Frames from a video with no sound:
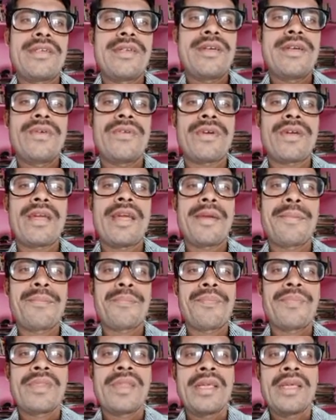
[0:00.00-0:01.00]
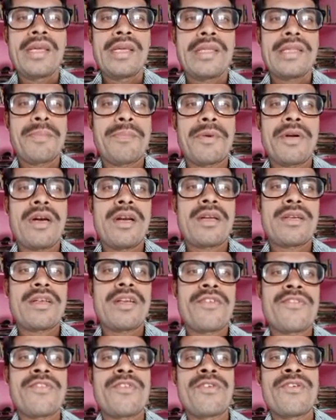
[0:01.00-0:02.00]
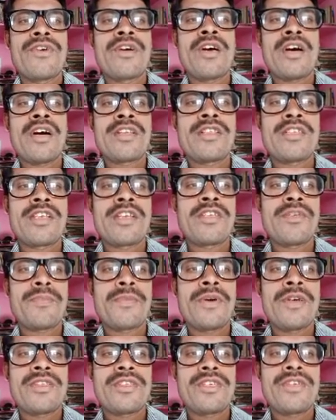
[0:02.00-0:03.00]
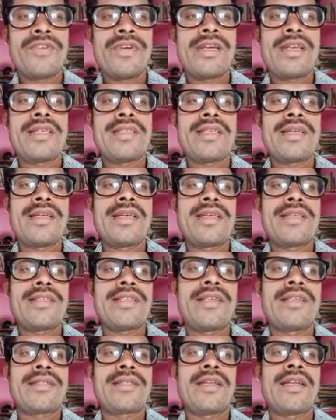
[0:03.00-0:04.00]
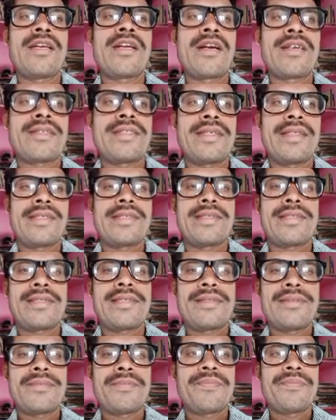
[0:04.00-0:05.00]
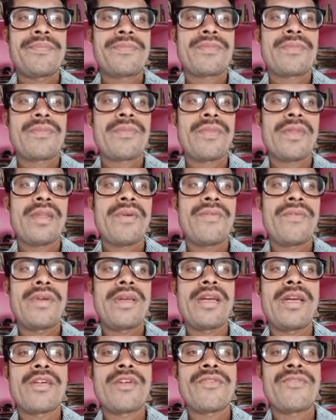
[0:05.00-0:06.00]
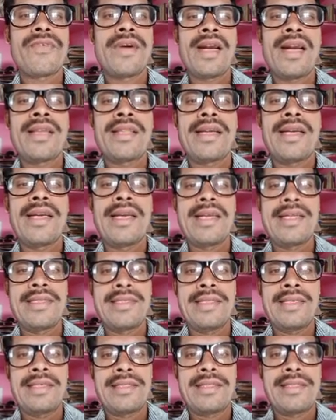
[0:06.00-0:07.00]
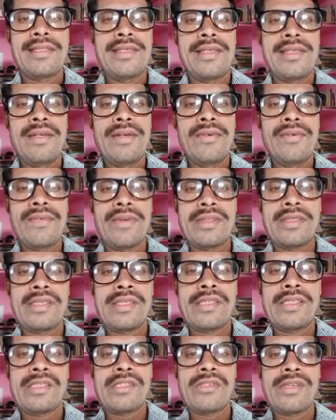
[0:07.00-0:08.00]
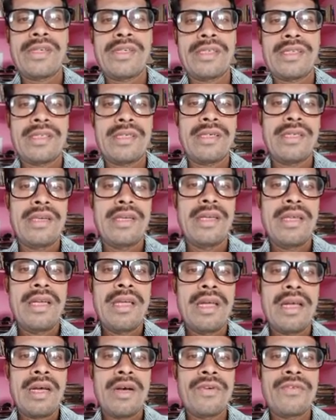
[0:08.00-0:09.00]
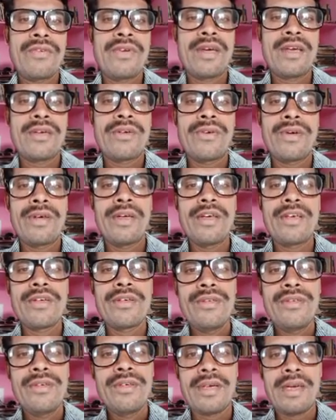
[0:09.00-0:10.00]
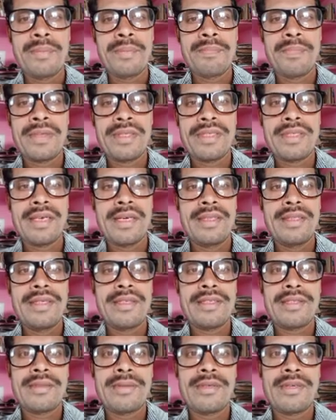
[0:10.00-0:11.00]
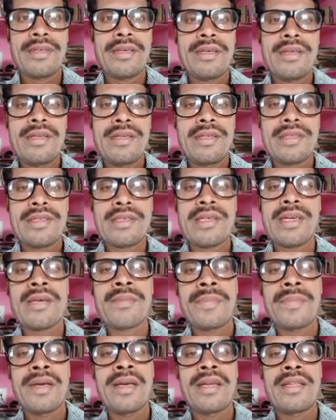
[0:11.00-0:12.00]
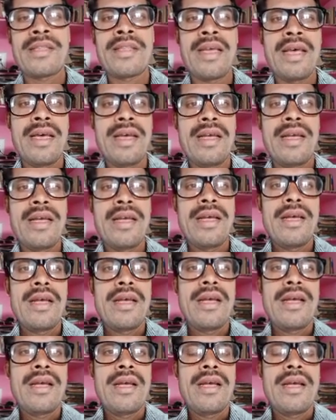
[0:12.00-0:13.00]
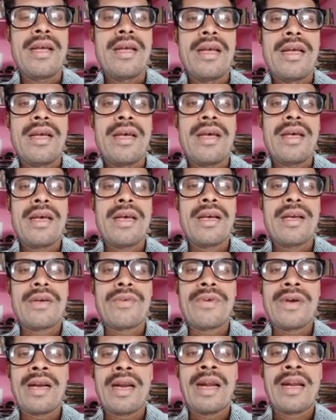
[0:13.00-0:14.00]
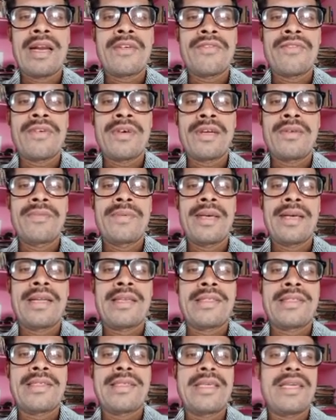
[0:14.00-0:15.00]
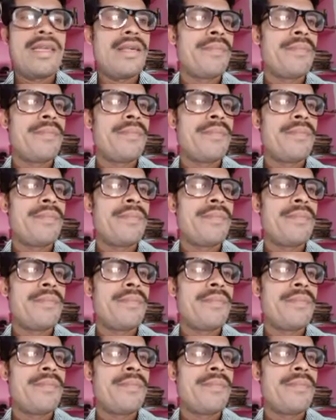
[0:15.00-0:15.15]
Okay, the product of two consecutive positive integers is 306. We need to find the integers. For this situation, how we are going to represent this statement in the quadratic form, let us see.